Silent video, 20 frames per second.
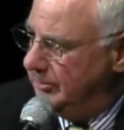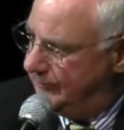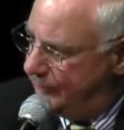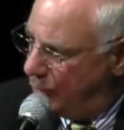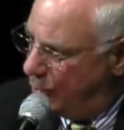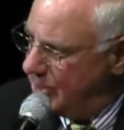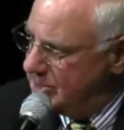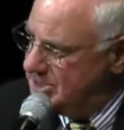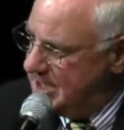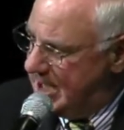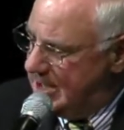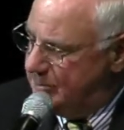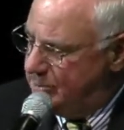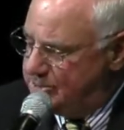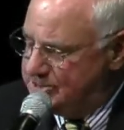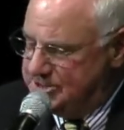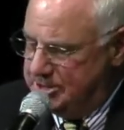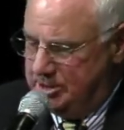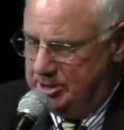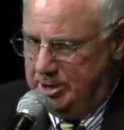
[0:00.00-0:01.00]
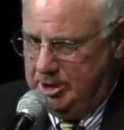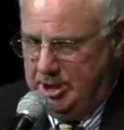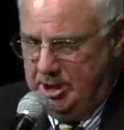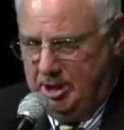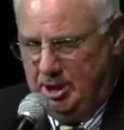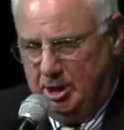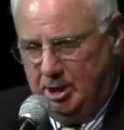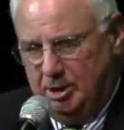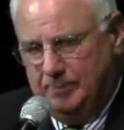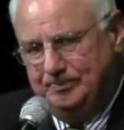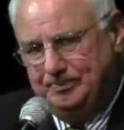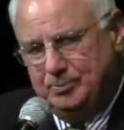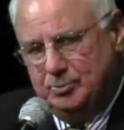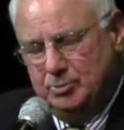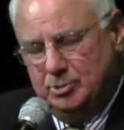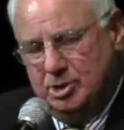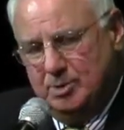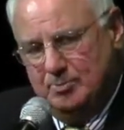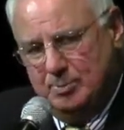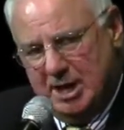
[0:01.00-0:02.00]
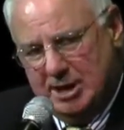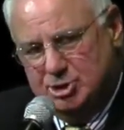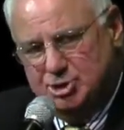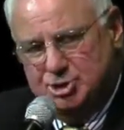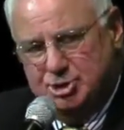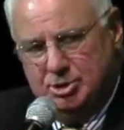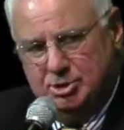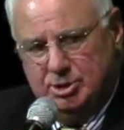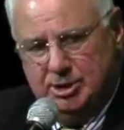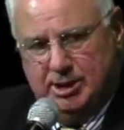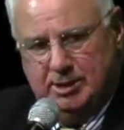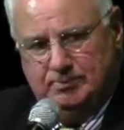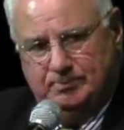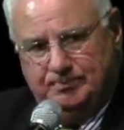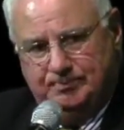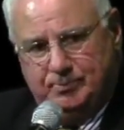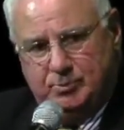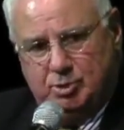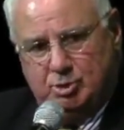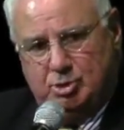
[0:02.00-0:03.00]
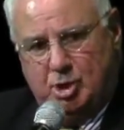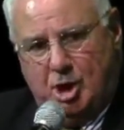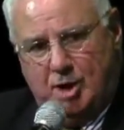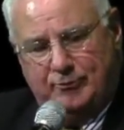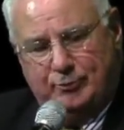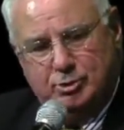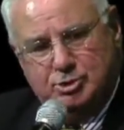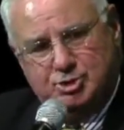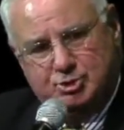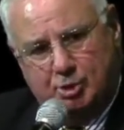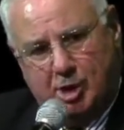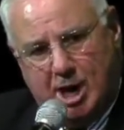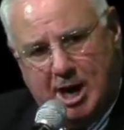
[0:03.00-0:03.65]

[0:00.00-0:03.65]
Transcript: the four tables that are here. The mention that golf was